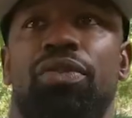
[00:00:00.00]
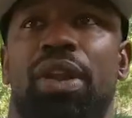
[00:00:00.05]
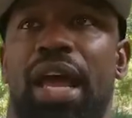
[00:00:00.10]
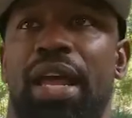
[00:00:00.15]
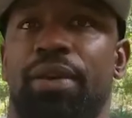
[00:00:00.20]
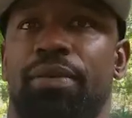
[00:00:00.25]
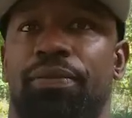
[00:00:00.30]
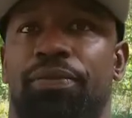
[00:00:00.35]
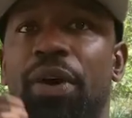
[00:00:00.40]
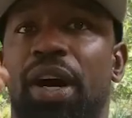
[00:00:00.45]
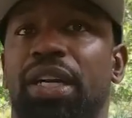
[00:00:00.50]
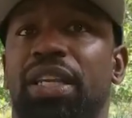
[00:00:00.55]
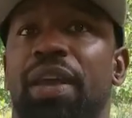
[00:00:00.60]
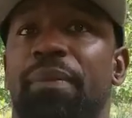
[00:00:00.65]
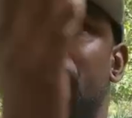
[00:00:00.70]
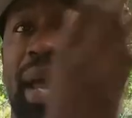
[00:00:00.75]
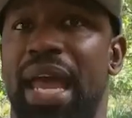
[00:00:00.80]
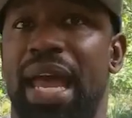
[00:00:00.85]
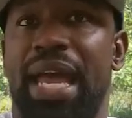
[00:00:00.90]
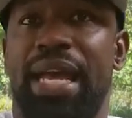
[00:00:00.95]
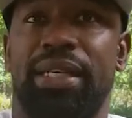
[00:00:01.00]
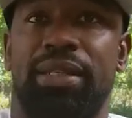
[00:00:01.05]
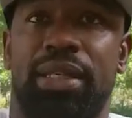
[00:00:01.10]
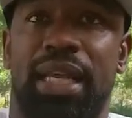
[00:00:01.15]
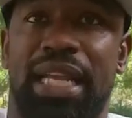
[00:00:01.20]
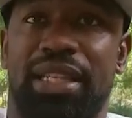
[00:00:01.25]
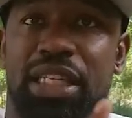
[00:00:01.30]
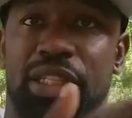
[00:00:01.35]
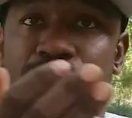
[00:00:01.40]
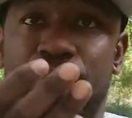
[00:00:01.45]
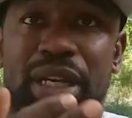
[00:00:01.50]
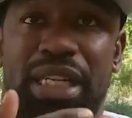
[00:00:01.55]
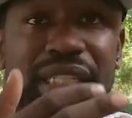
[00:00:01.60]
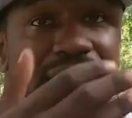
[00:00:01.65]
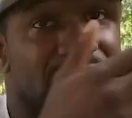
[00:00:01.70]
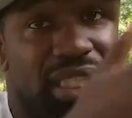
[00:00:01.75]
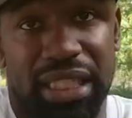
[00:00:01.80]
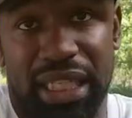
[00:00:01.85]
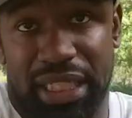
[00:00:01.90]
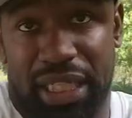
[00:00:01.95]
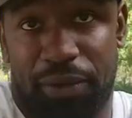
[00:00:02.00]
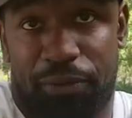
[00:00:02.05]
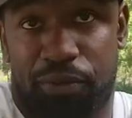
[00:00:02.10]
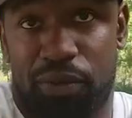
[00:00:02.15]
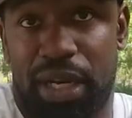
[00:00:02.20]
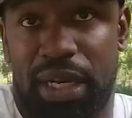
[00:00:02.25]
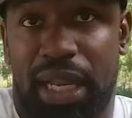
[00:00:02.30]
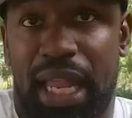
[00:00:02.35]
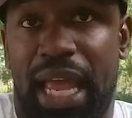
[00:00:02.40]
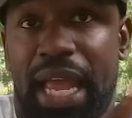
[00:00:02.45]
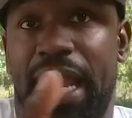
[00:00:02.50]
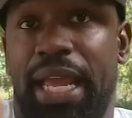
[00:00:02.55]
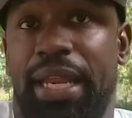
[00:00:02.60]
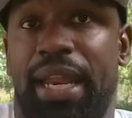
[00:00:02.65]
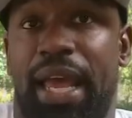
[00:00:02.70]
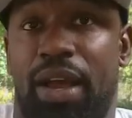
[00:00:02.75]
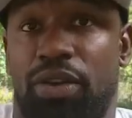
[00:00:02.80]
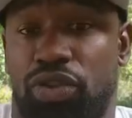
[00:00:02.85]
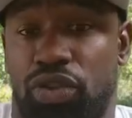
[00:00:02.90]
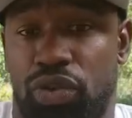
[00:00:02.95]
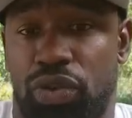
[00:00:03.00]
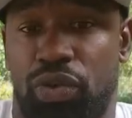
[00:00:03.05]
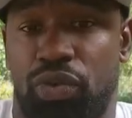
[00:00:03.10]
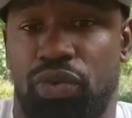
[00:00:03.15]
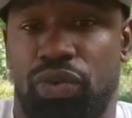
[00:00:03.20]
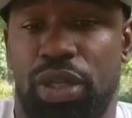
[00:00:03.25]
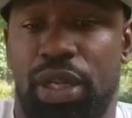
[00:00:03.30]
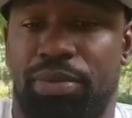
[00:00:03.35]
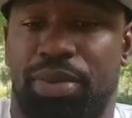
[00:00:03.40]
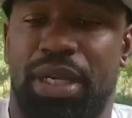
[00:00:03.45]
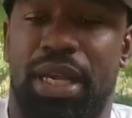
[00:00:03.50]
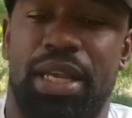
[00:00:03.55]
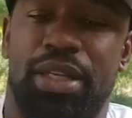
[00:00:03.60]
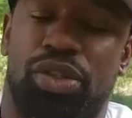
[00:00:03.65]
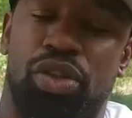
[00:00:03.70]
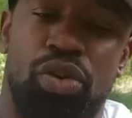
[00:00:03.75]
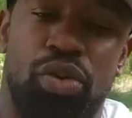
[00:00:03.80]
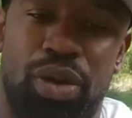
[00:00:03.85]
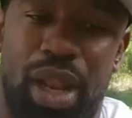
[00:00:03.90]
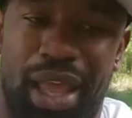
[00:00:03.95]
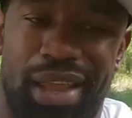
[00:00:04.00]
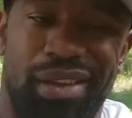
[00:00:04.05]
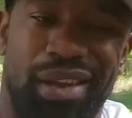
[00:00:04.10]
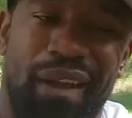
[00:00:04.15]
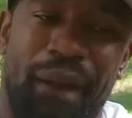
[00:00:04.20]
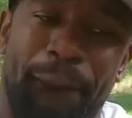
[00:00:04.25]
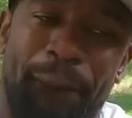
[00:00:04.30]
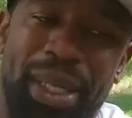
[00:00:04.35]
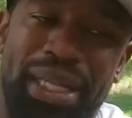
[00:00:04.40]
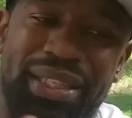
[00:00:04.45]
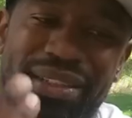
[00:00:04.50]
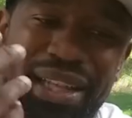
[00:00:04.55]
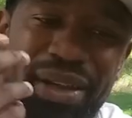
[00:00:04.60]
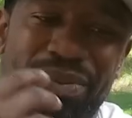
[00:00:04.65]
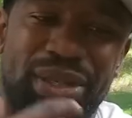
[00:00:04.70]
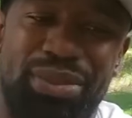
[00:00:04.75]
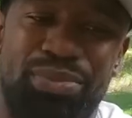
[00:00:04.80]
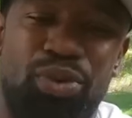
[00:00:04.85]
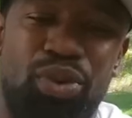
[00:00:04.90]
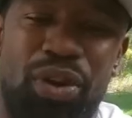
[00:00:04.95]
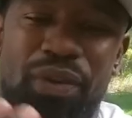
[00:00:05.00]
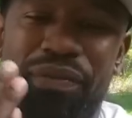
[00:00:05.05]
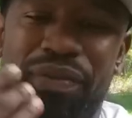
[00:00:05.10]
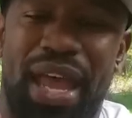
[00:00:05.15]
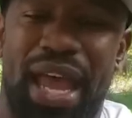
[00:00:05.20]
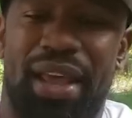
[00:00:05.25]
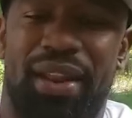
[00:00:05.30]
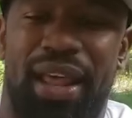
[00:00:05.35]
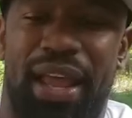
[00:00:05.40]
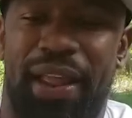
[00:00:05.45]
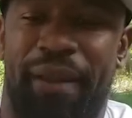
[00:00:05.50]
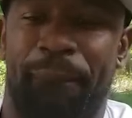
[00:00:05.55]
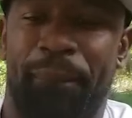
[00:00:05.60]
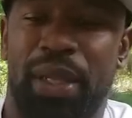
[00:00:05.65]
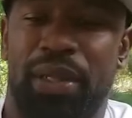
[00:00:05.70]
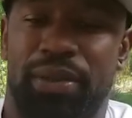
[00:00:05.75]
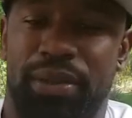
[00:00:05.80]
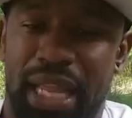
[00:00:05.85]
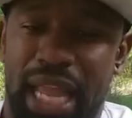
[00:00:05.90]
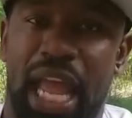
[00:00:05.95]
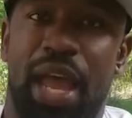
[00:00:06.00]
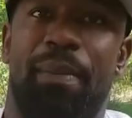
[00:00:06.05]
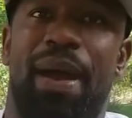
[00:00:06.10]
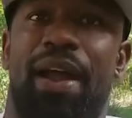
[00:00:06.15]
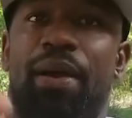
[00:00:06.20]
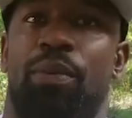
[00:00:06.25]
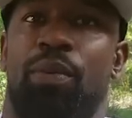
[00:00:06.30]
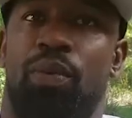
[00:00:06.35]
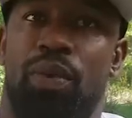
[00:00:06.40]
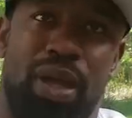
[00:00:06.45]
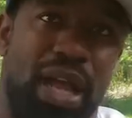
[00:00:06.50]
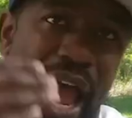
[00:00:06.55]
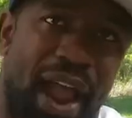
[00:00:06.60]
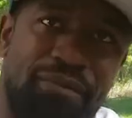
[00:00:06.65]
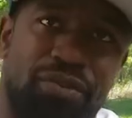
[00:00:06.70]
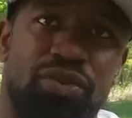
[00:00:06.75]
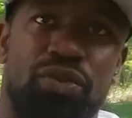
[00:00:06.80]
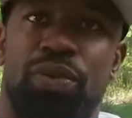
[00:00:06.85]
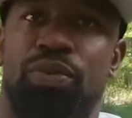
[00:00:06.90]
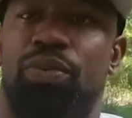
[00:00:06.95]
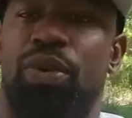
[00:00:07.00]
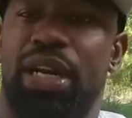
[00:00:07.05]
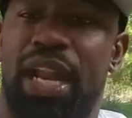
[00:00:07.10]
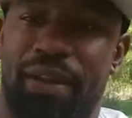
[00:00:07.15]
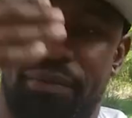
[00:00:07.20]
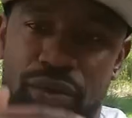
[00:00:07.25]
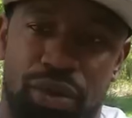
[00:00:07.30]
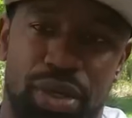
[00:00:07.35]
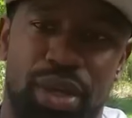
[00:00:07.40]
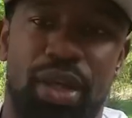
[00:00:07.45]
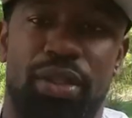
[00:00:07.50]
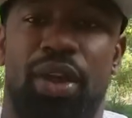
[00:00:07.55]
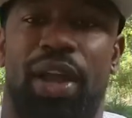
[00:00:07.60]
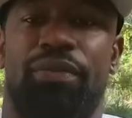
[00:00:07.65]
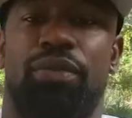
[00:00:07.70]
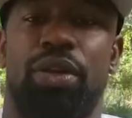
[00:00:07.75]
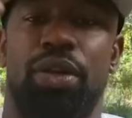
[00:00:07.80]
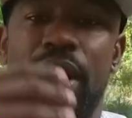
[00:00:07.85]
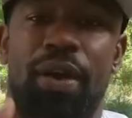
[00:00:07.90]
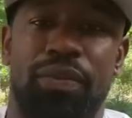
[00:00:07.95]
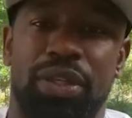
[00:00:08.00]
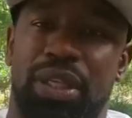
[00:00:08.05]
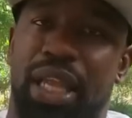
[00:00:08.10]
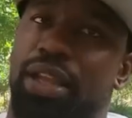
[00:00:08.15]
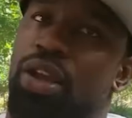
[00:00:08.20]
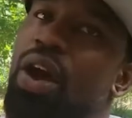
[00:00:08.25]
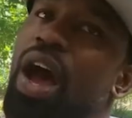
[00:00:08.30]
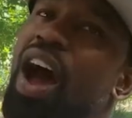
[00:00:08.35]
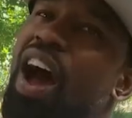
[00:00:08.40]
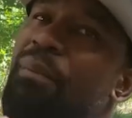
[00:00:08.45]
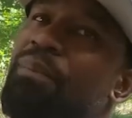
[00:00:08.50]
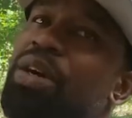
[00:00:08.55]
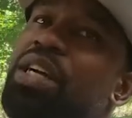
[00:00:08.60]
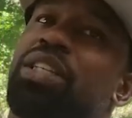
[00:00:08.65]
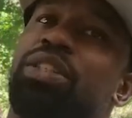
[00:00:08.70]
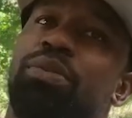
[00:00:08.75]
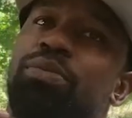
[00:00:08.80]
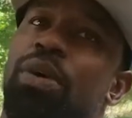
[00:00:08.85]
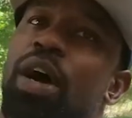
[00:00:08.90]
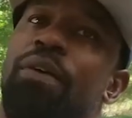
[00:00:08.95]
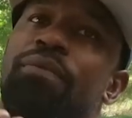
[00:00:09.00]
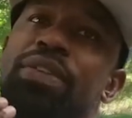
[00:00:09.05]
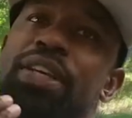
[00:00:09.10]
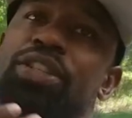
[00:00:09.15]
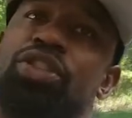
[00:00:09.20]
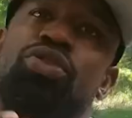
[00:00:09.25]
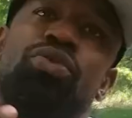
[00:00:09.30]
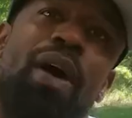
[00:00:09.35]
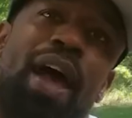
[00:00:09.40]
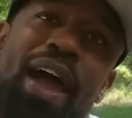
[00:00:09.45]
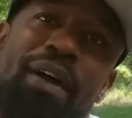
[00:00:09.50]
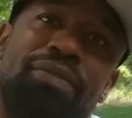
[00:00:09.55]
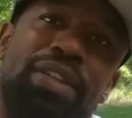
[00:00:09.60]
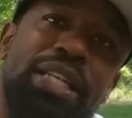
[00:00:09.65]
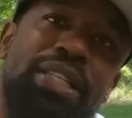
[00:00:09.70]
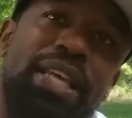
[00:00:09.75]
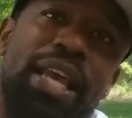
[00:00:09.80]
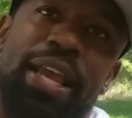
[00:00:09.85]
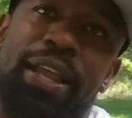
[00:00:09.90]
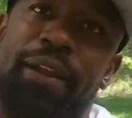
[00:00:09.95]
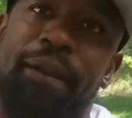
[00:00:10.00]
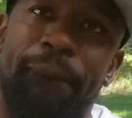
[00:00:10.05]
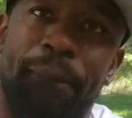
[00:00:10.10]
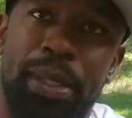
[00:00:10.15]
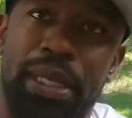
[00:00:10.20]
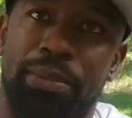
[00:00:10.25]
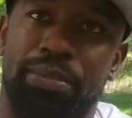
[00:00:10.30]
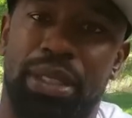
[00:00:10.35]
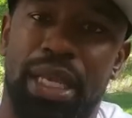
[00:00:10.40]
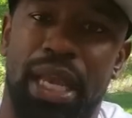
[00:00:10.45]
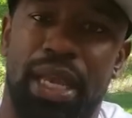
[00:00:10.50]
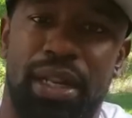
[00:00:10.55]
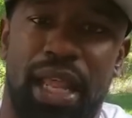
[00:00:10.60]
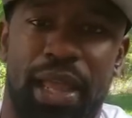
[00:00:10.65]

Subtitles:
Like, fuck your past at this point, cause this is a different lane now. So, you know what I'm saying? So, like, but it was more of that, like, damn, after another, it's like, yo, how much of this do I have to take? You know what I'm saying?